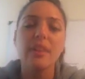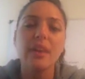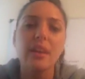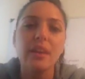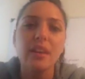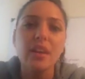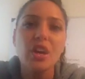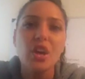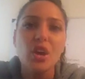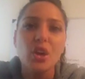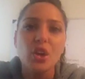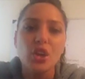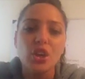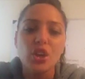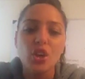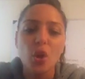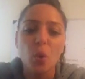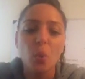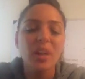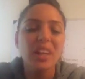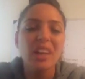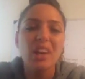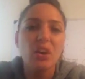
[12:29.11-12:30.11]
And then
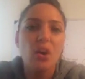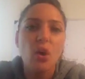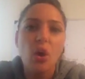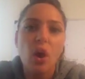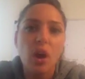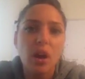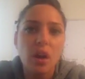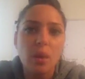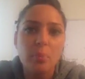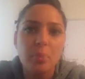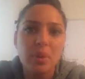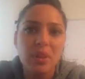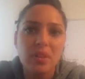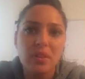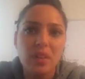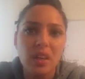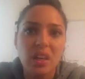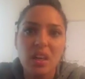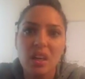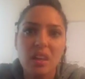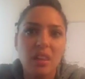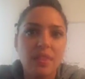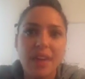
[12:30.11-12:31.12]
you don't want to get caught up
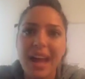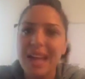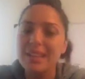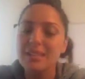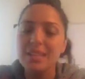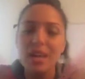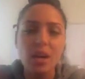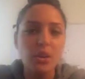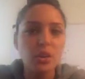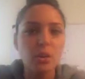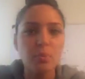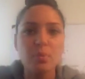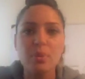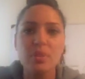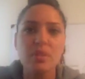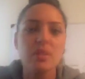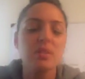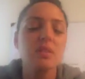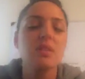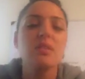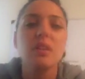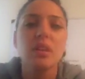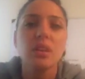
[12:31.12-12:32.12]
in thinking that's how your
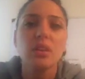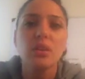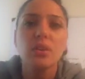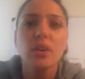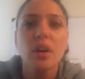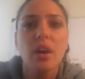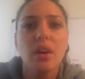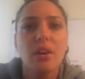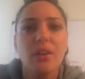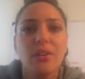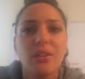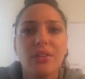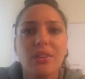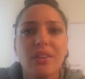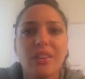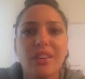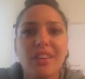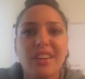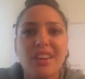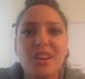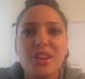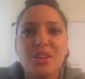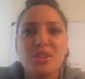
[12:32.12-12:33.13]
business is going to grow.
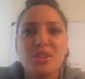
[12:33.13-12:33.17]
